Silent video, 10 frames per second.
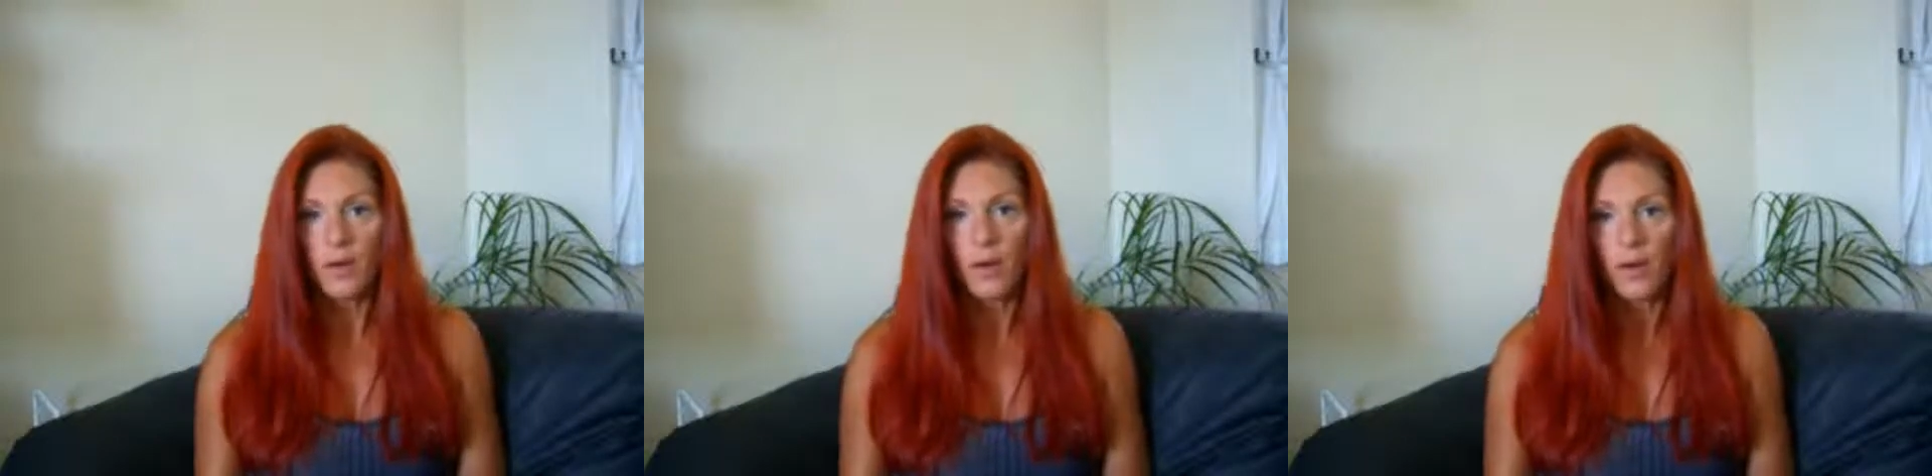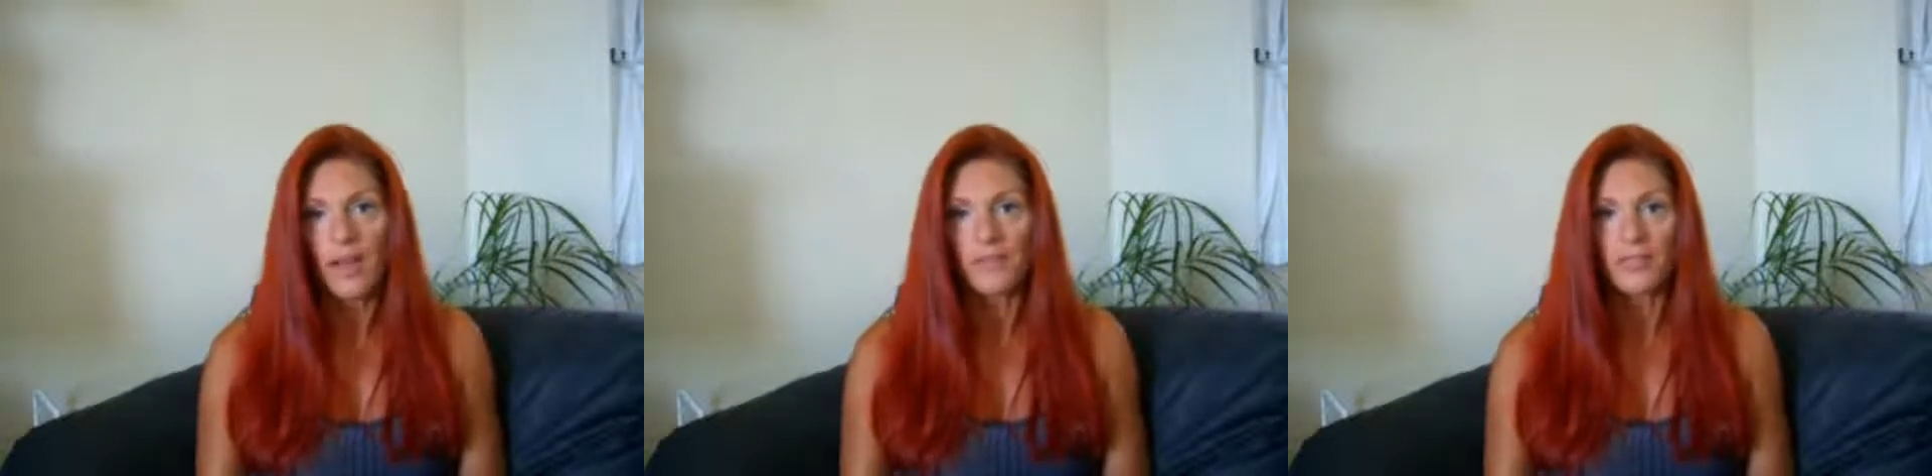
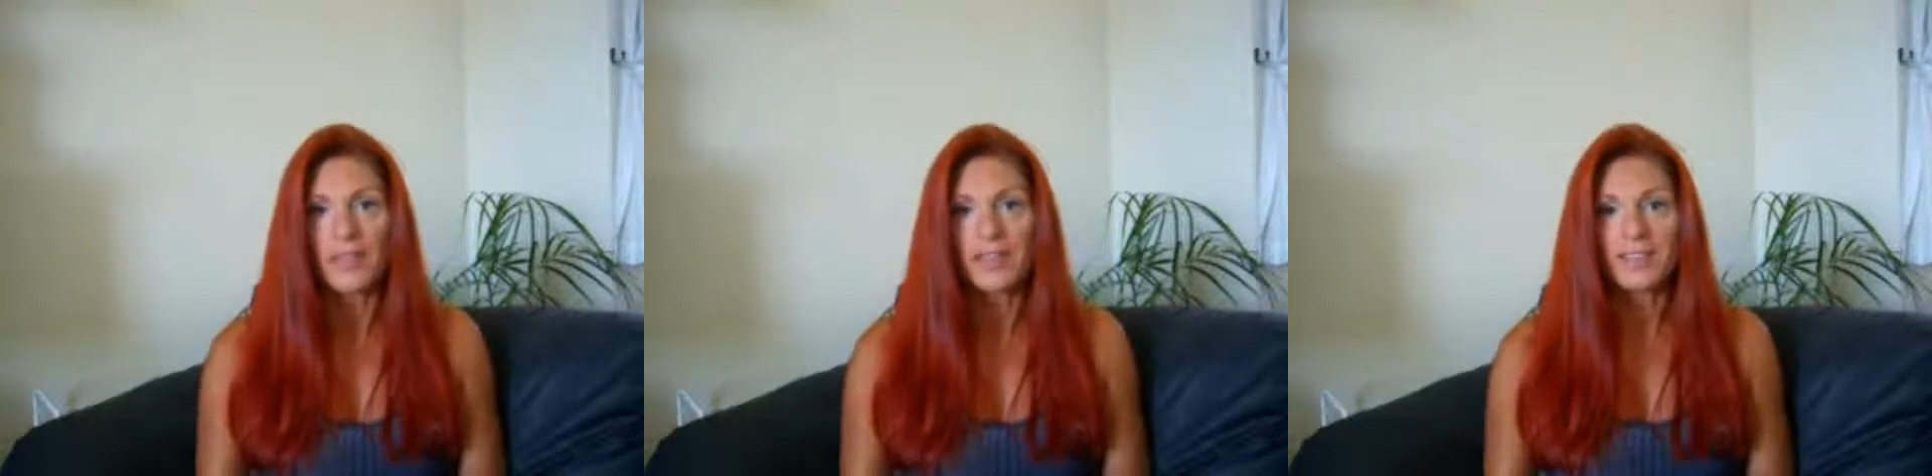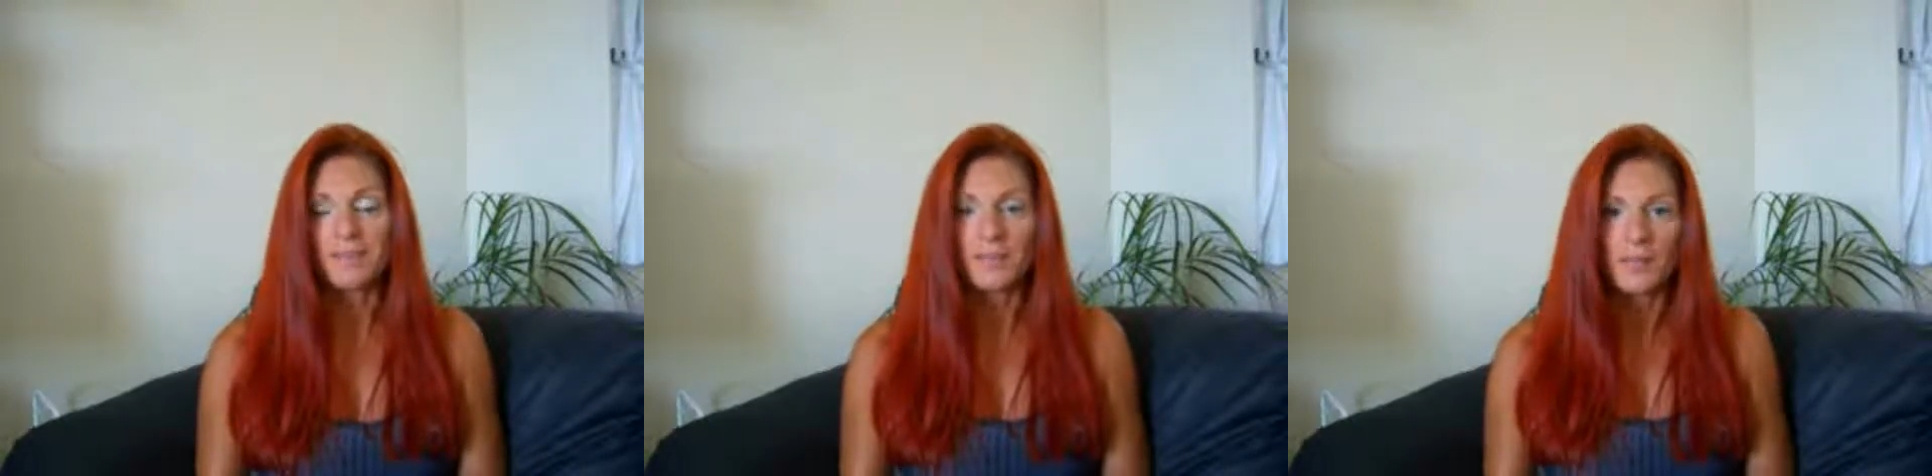have the
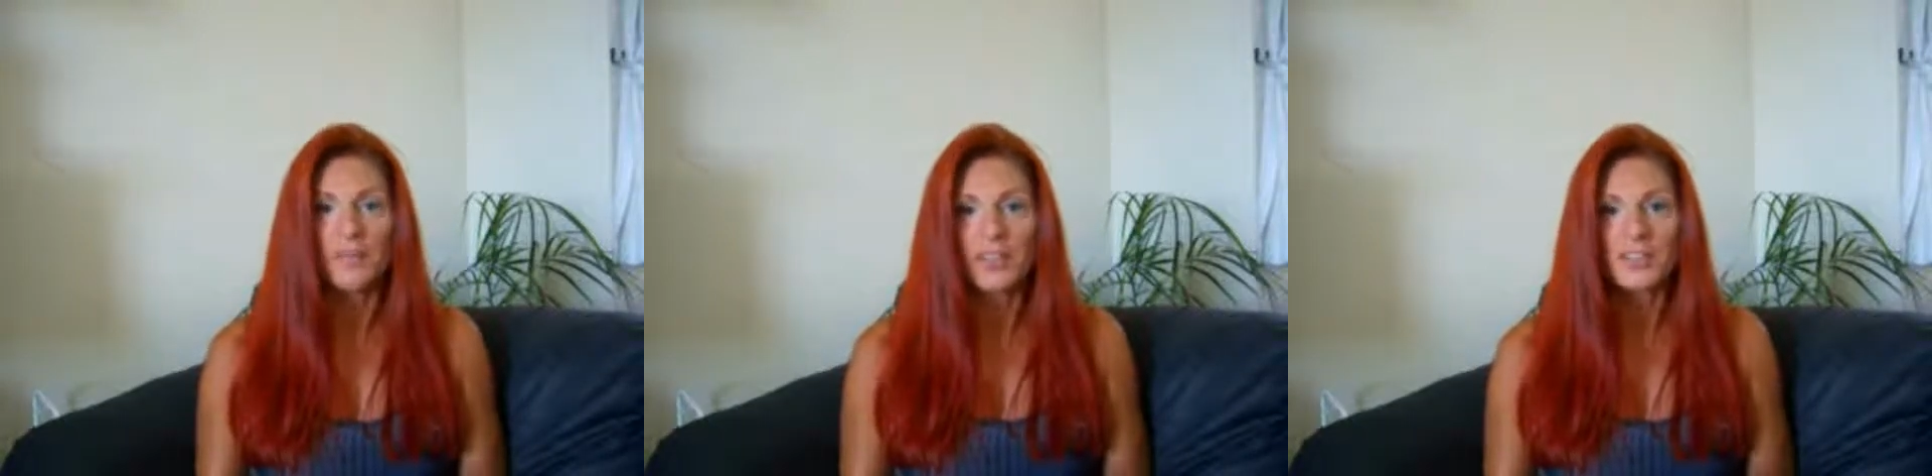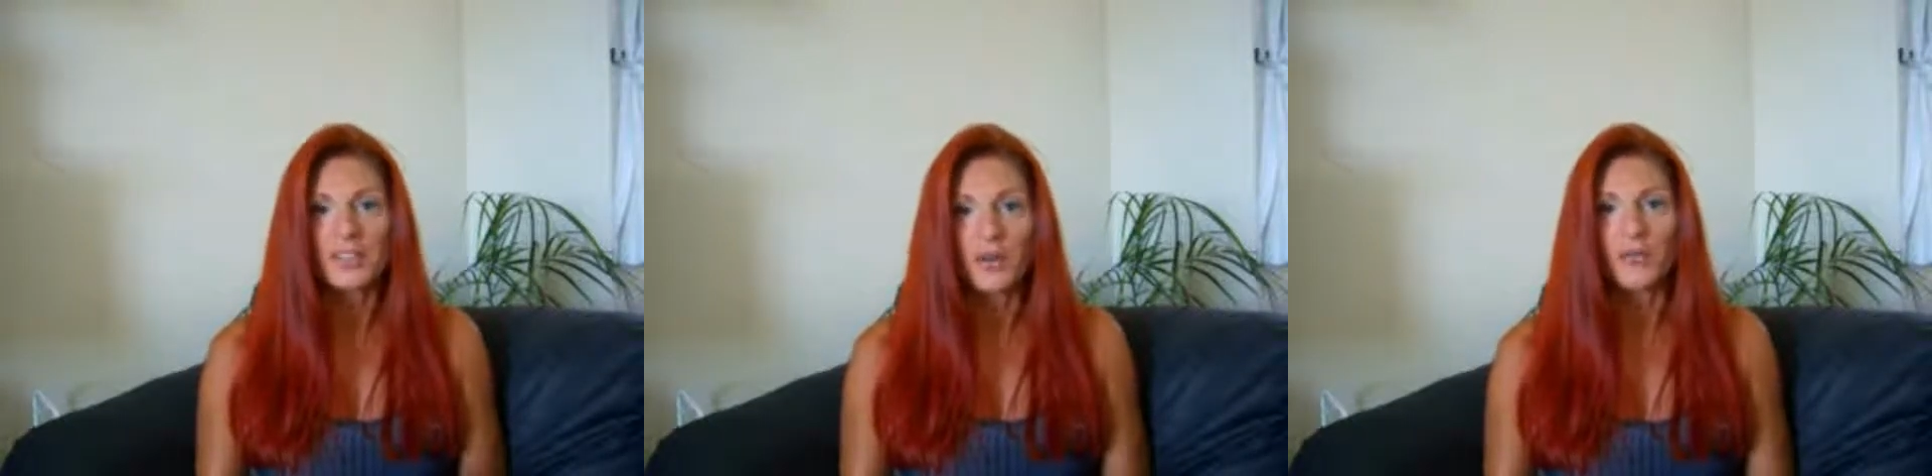faith that
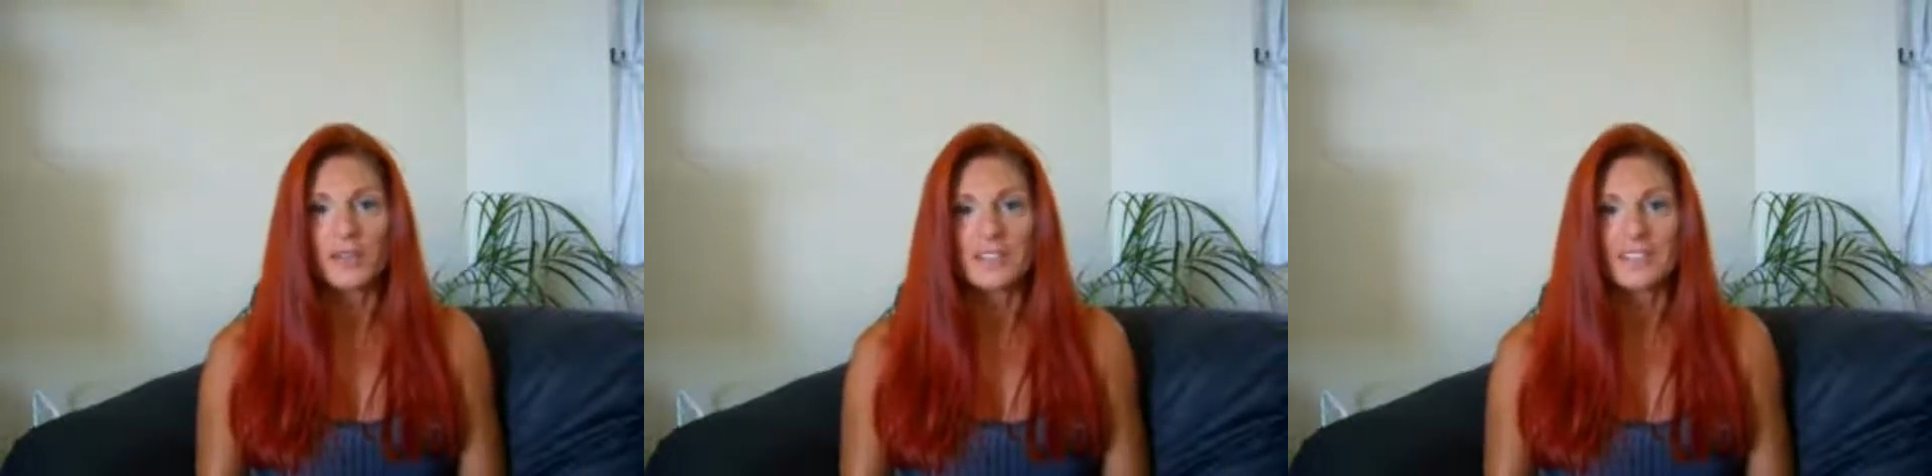eventually, hopefully,